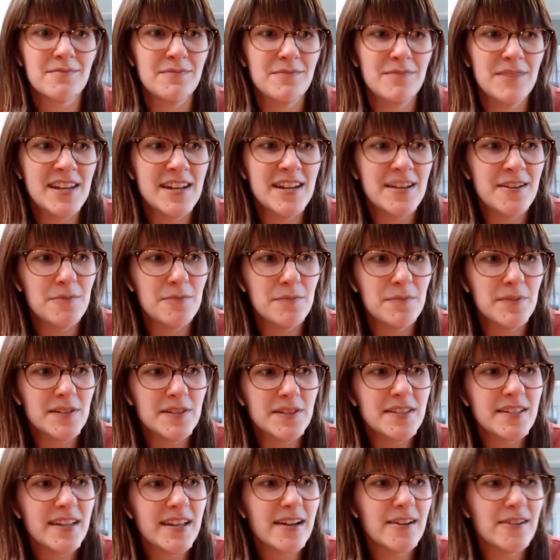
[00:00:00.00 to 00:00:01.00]

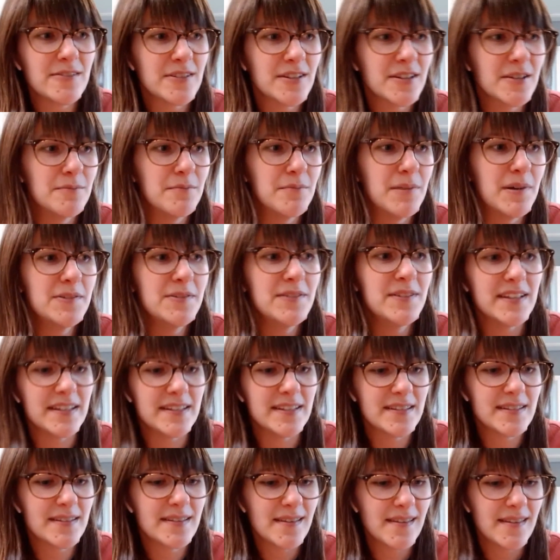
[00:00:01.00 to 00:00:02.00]
building out
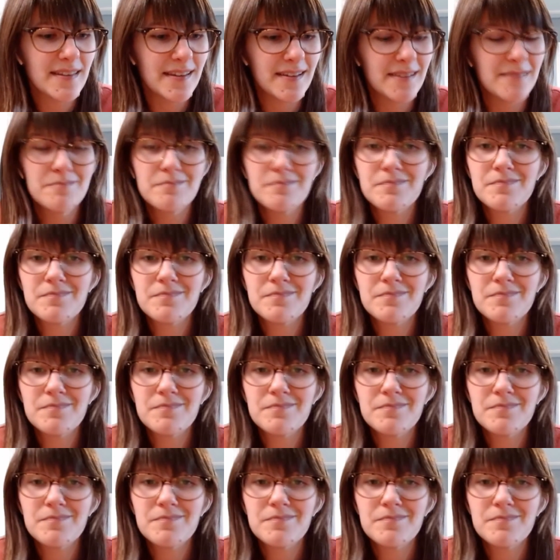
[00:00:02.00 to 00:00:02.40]
components, like